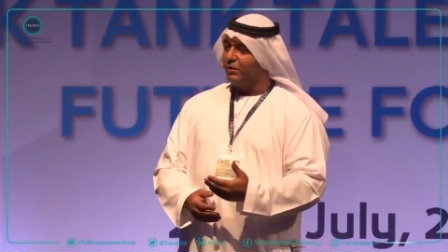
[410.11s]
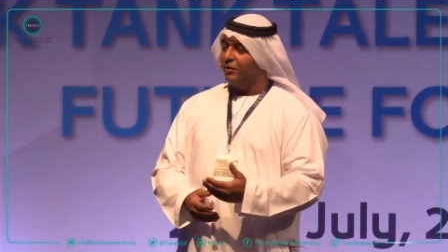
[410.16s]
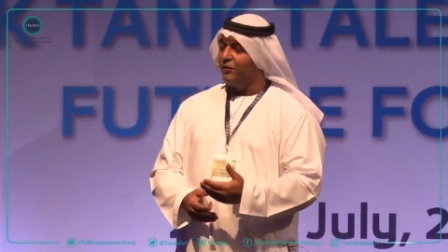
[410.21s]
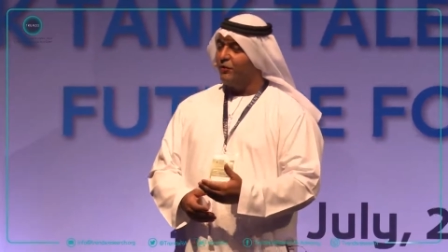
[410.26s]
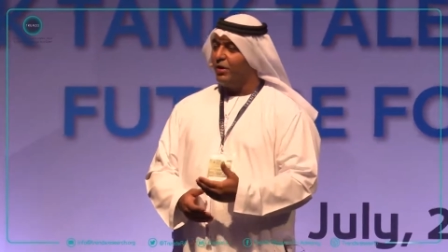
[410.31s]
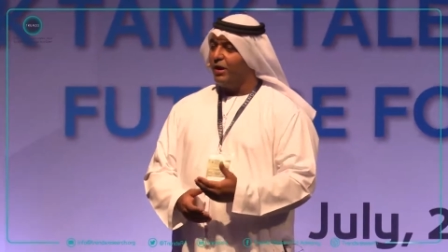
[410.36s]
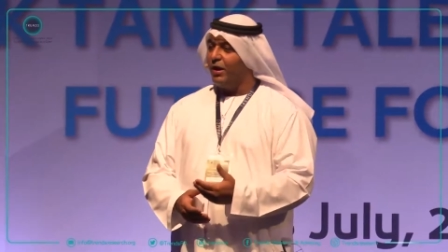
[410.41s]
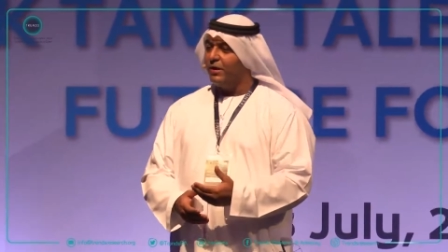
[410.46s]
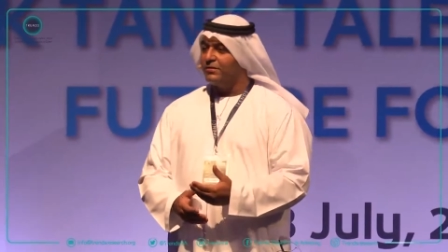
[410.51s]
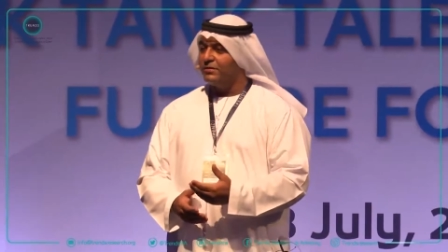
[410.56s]
of
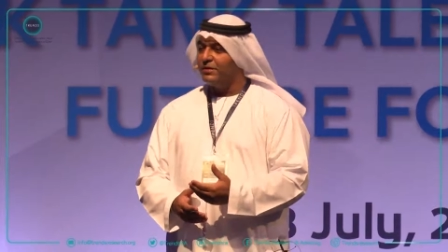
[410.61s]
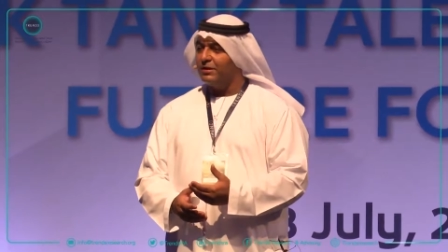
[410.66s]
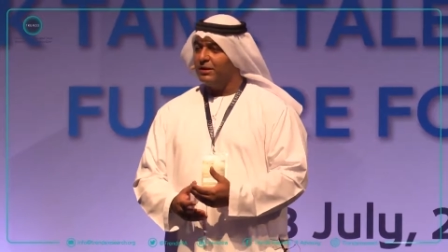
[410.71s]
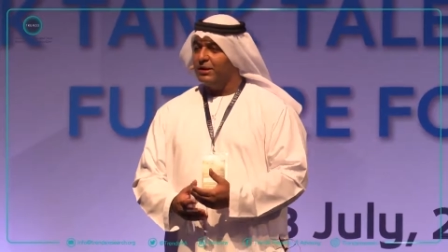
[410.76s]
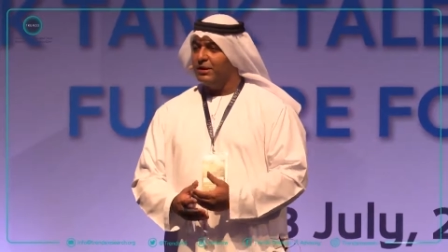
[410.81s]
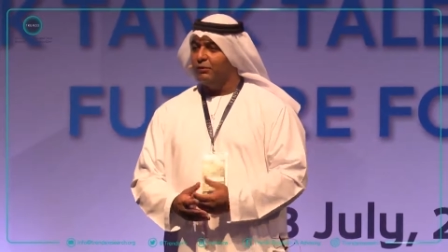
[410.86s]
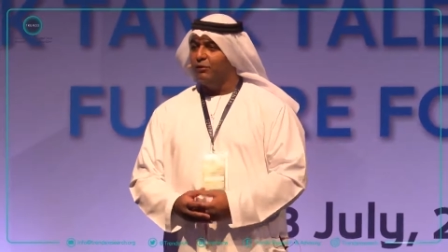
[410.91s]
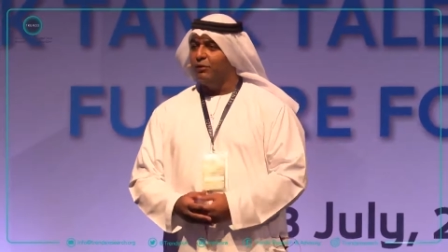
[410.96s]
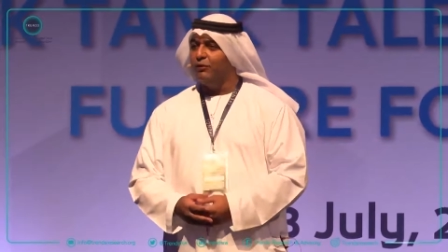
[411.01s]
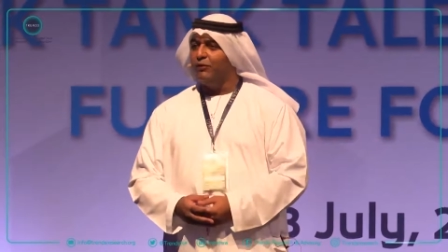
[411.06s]

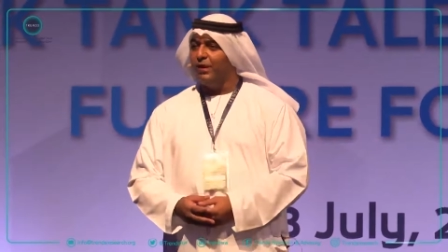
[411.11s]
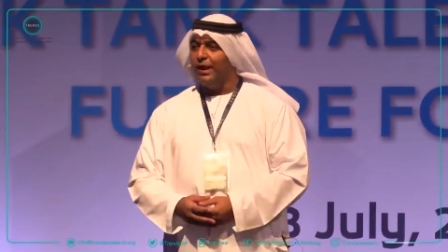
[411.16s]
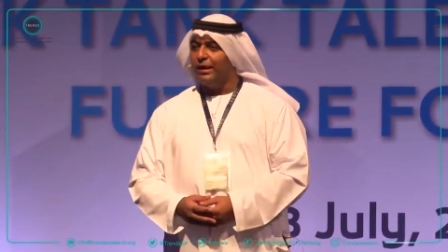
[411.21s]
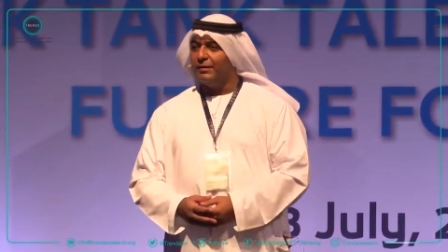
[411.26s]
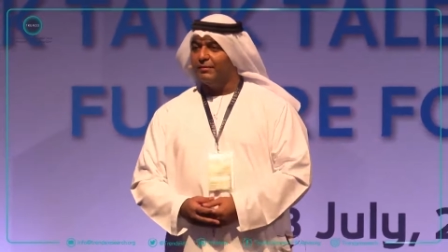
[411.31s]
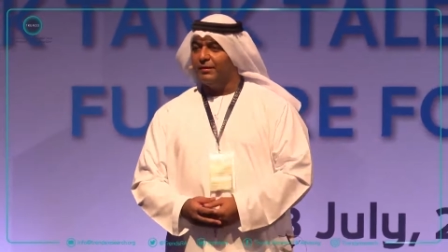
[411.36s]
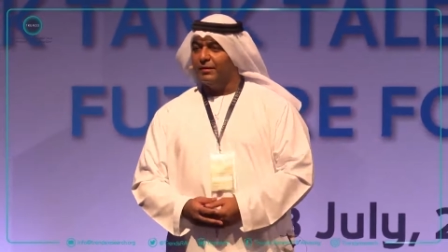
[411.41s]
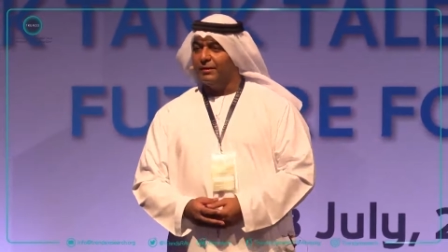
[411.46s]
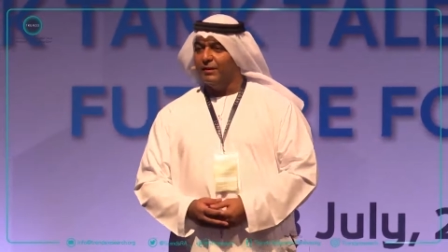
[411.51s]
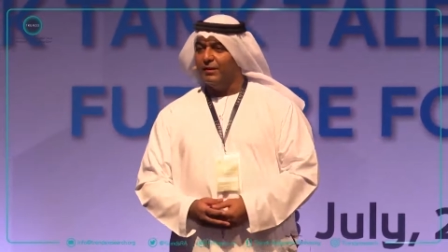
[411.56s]
constantly
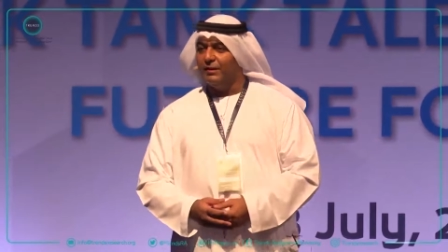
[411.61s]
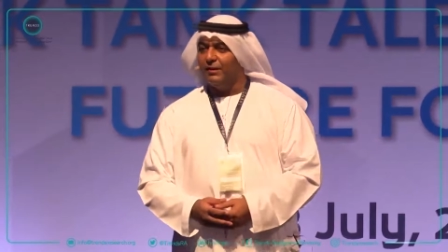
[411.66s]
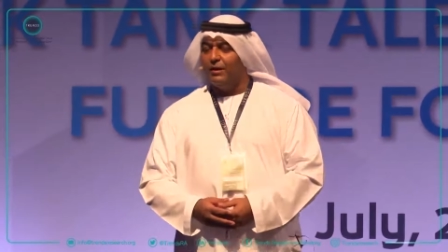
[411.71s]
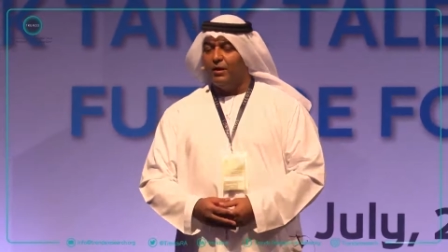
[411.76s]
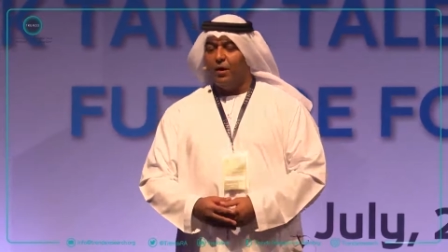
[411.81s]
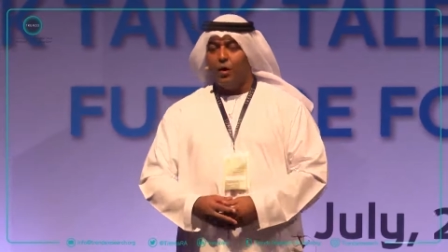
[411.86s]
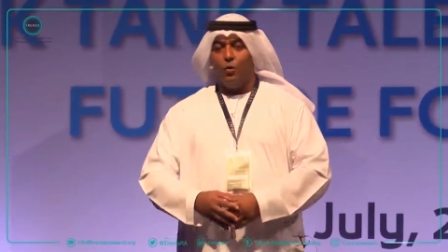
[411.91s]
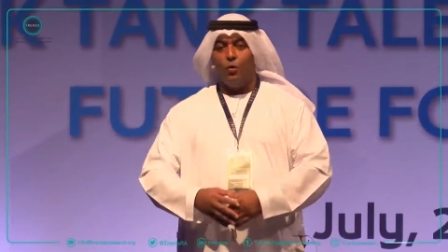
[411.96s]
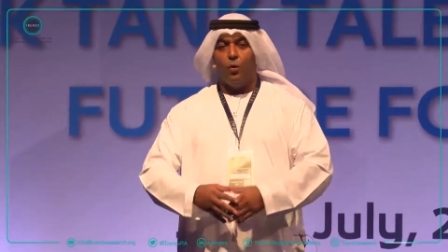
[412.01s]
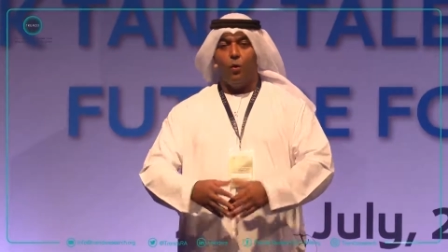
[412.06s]
reflecting
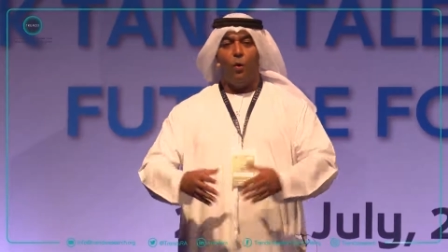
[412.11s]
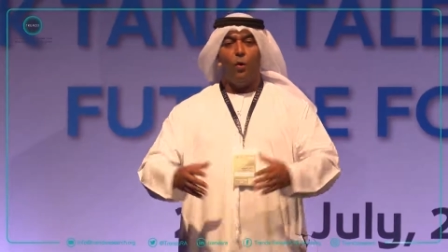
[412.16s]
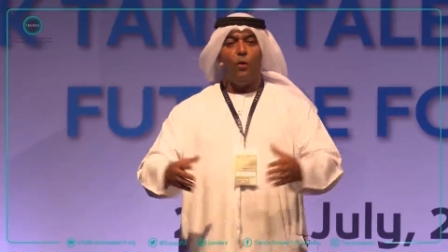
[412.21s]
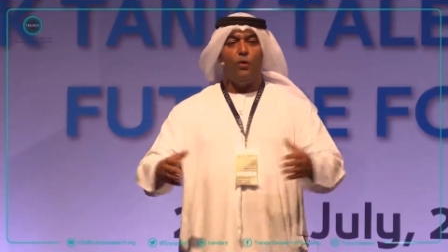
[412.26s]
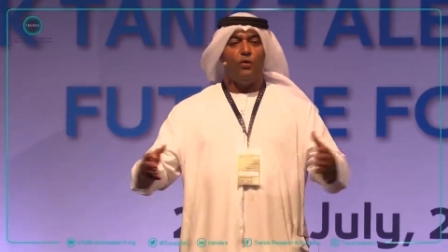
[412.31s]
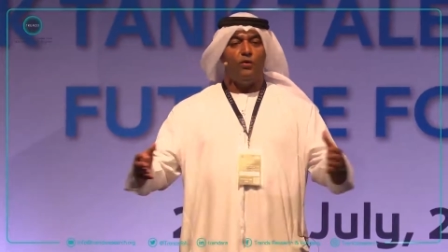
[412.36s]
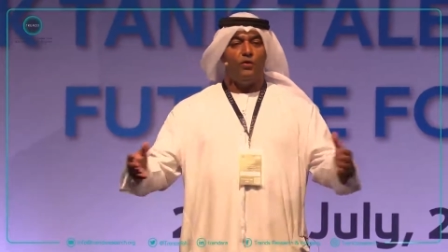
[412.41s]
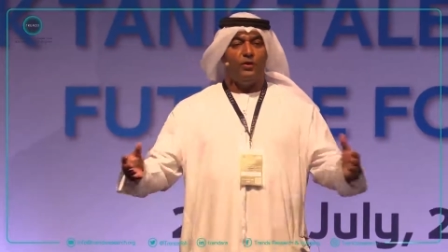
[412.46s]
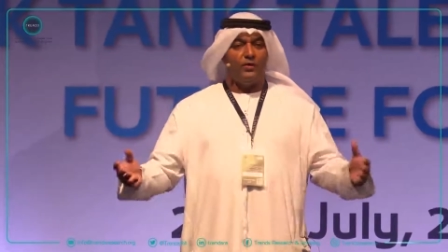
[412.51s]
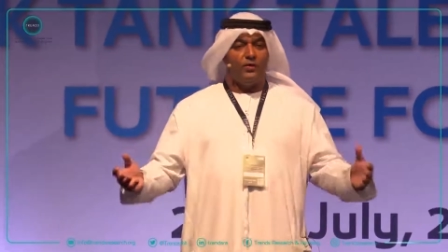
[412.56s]
on
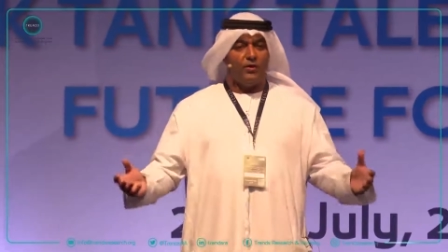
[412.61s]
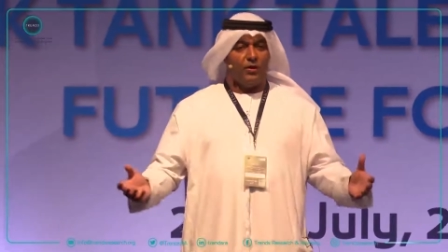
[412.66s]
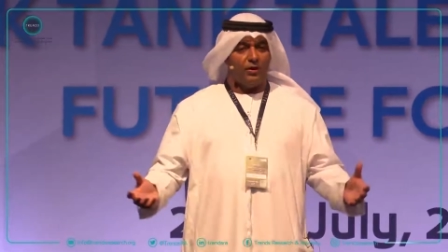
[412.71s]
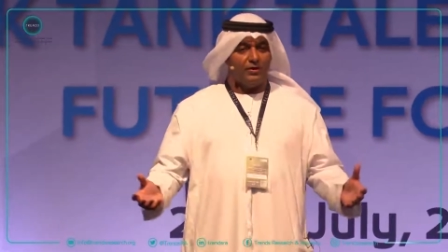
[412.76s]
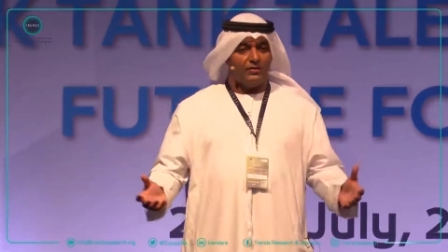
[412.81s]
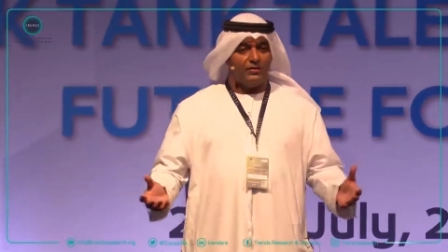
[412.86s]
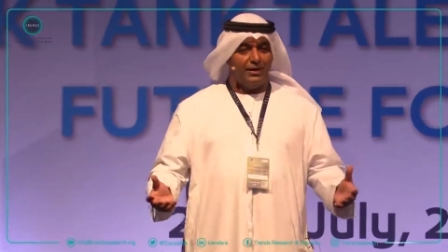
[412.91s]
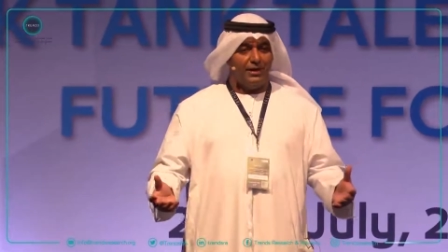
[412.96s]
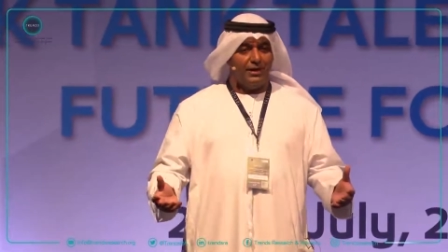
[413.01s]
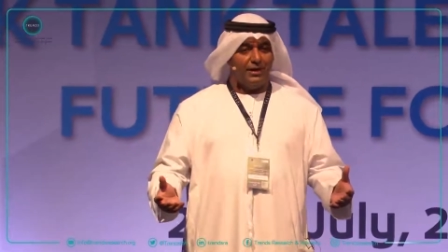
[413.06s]
all the
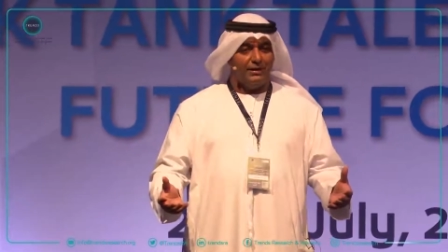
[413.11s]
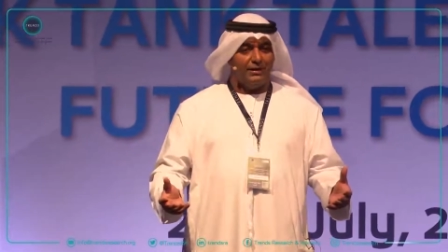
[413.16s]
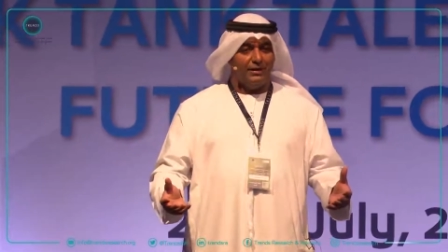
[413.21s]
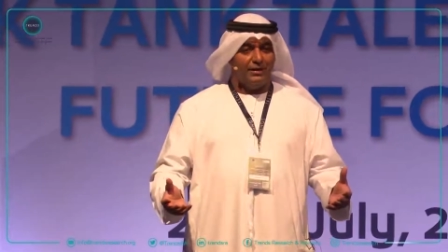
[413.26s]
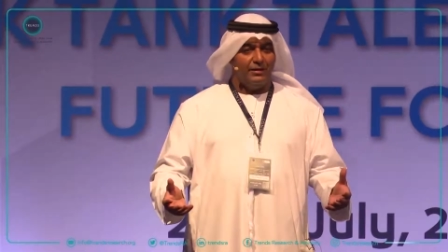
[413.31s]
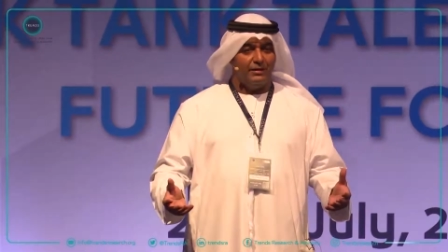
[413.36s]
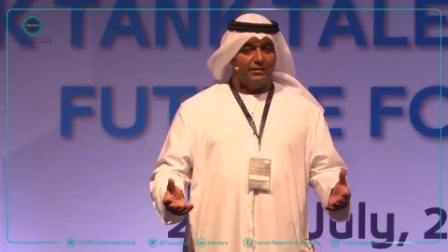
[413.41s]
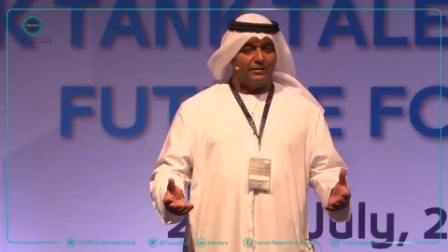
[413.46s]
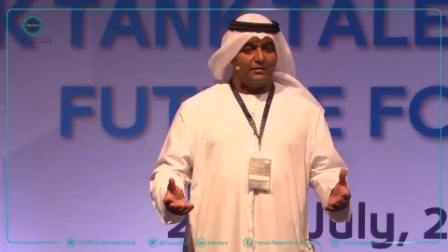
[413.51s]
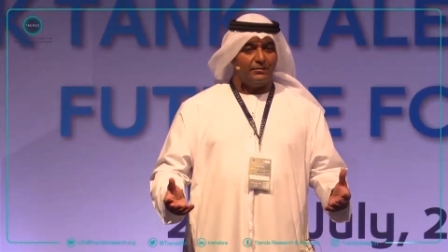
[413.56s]
thoughts and
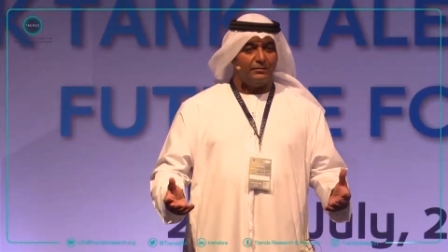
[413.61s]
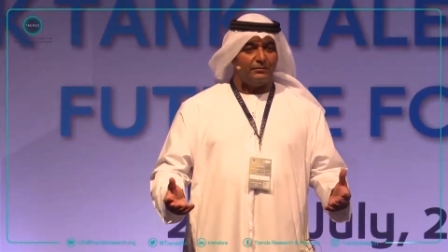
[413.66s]
ideas